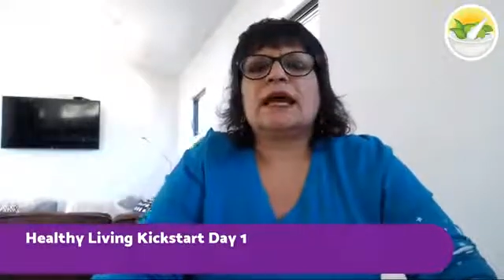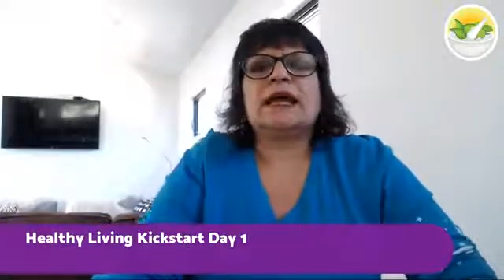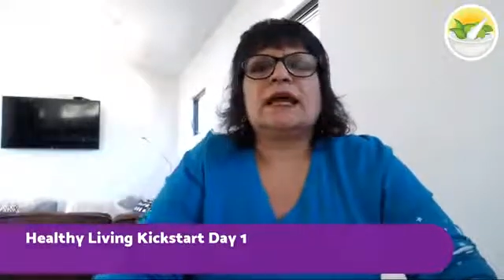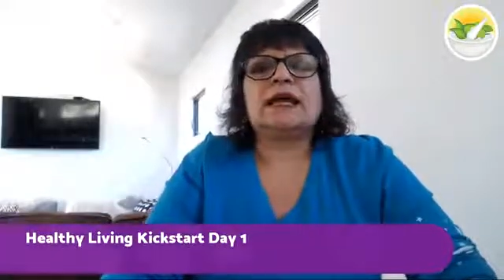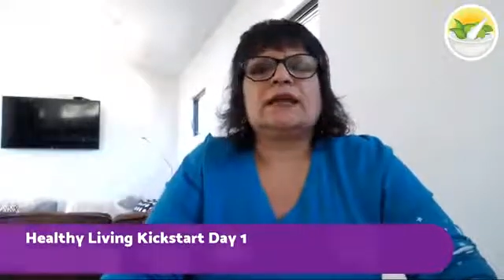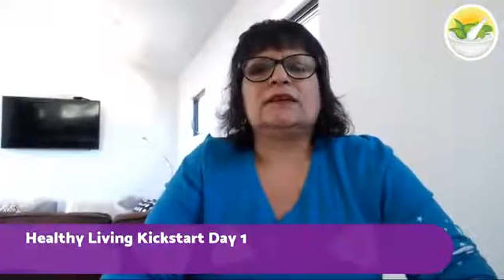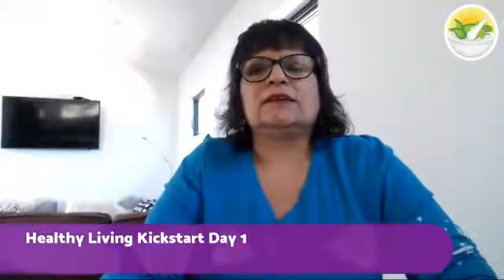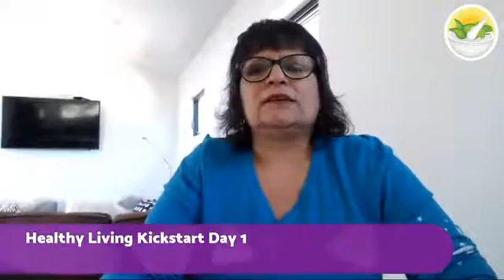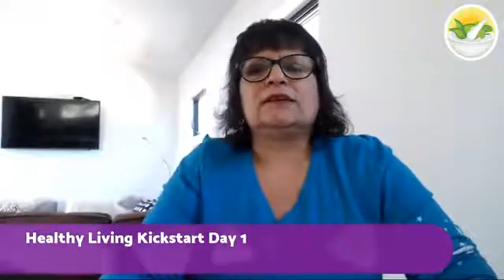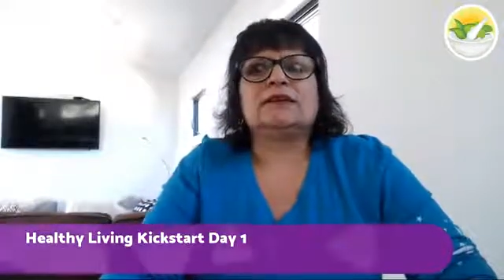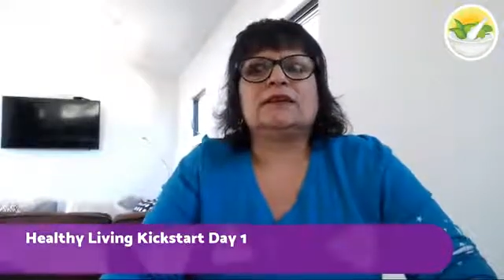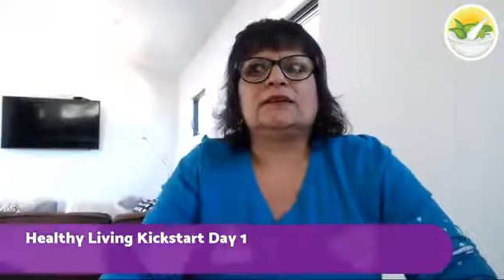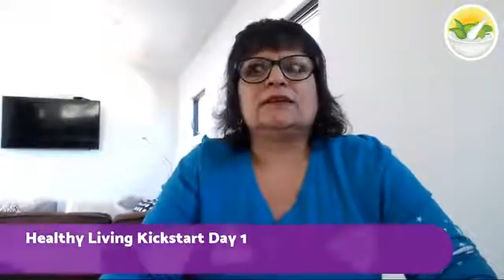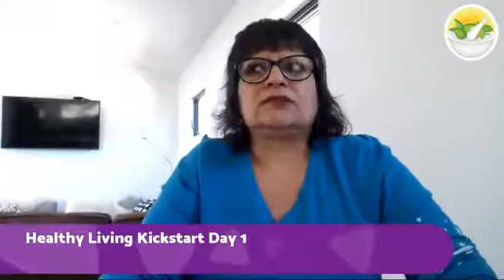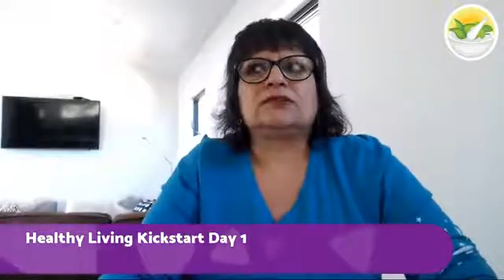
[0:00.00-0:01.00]
and
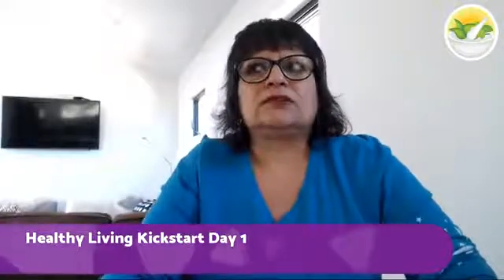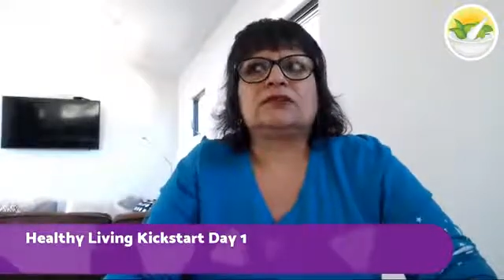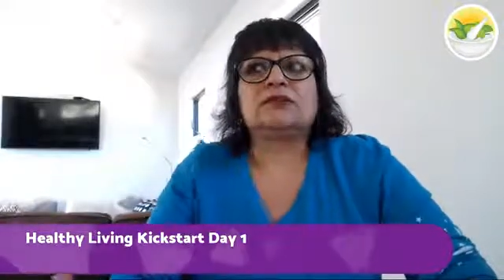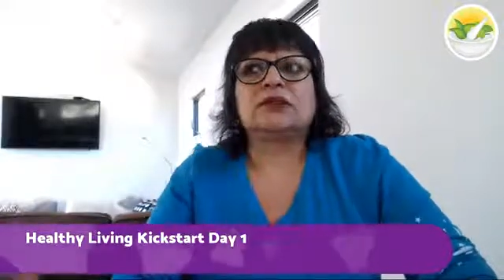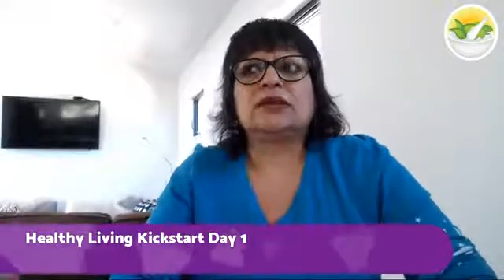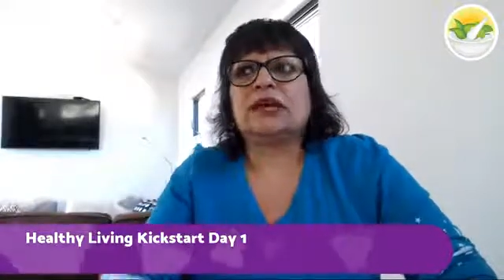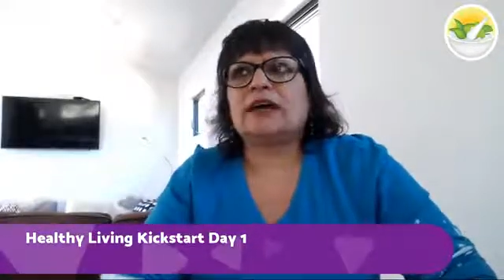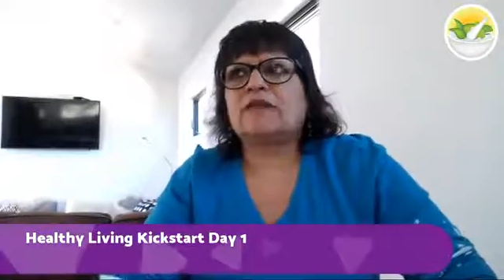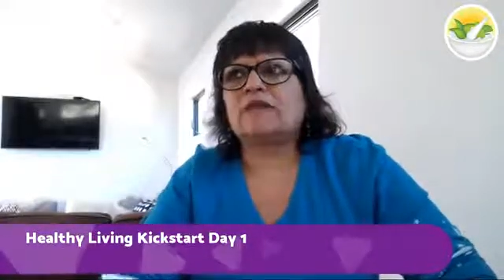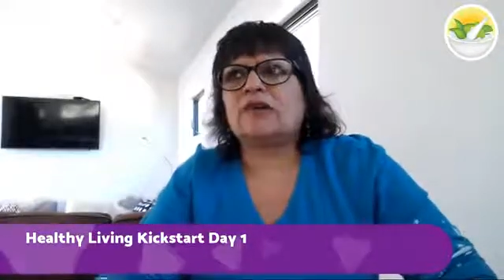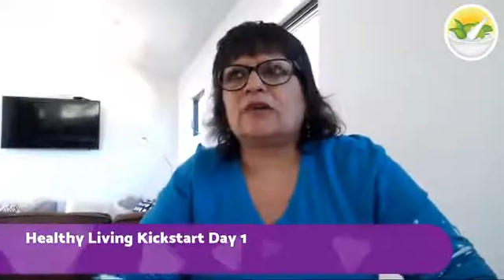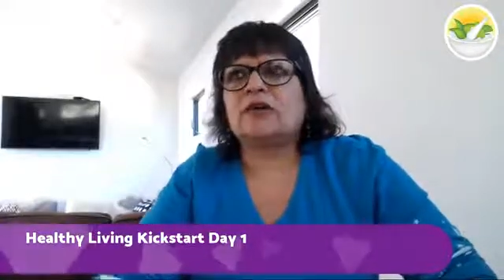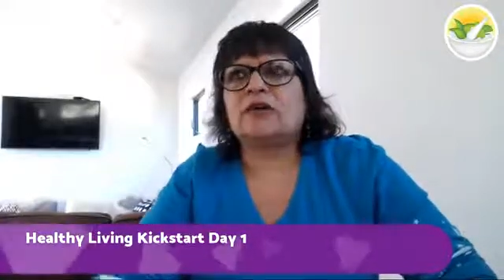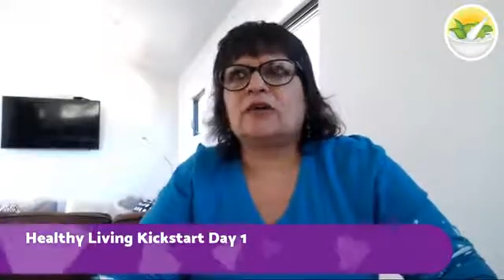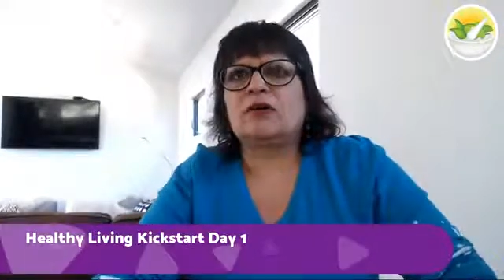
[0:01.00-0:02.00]
you don't really have
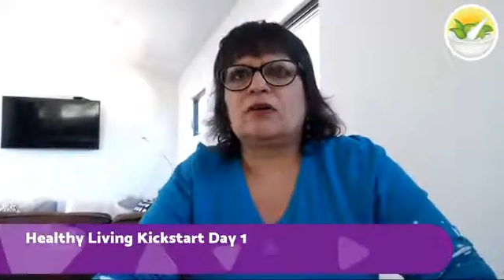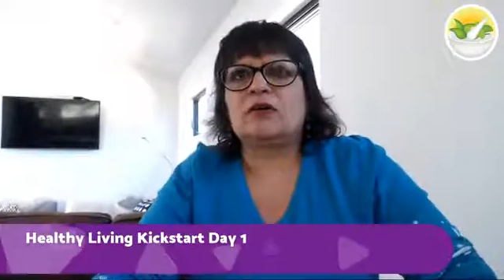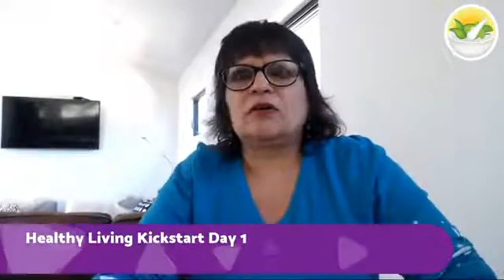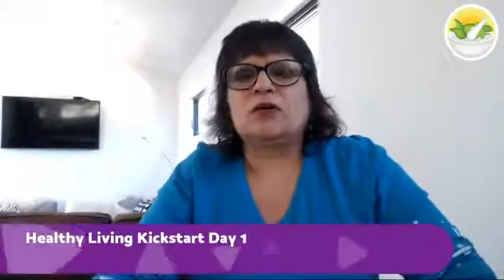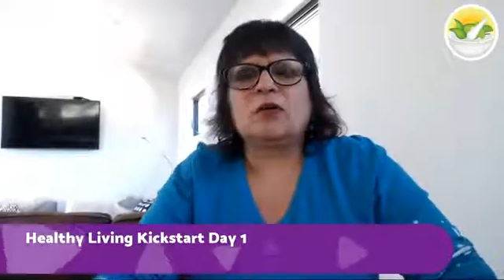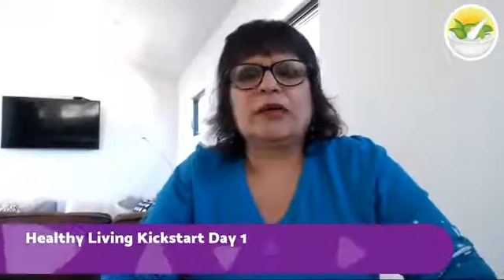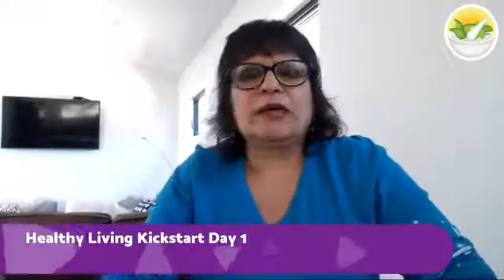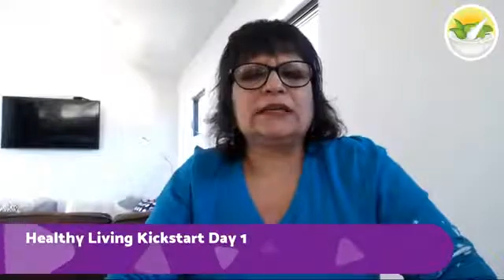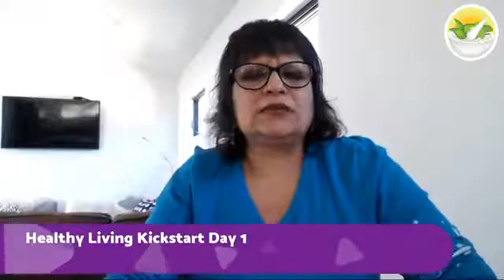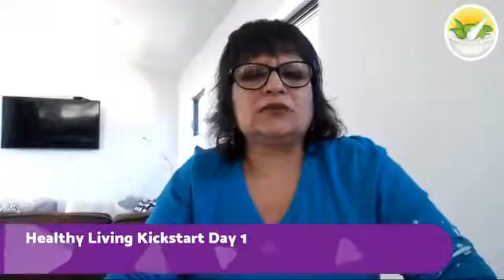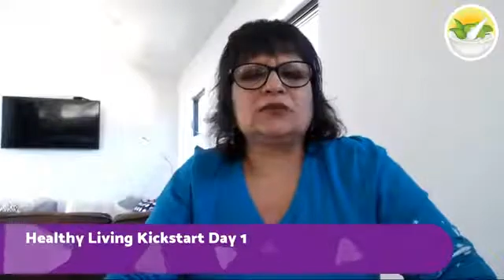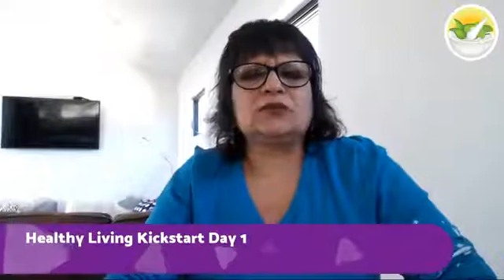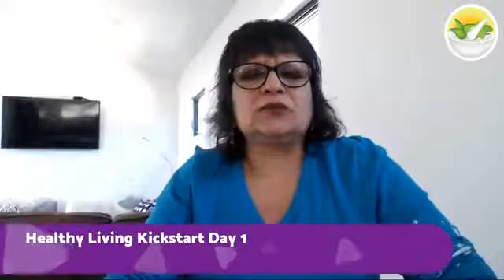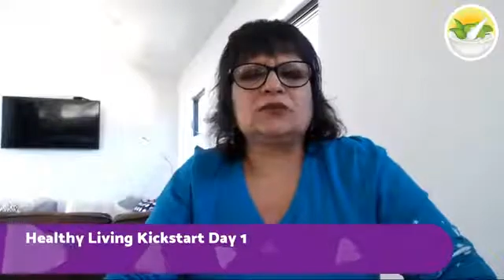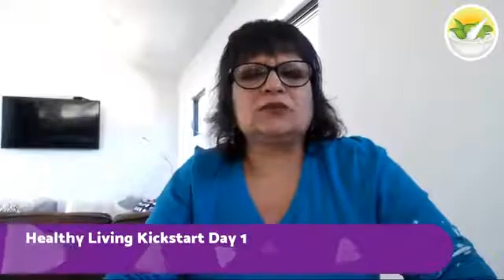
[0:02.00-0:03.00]
a way
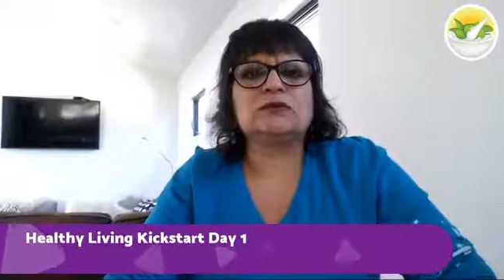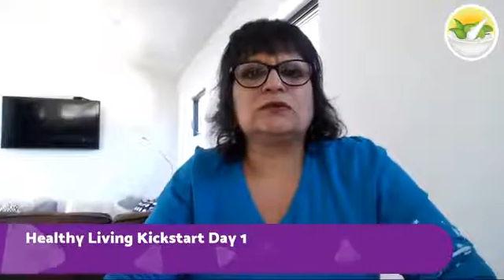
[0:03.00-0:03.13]
to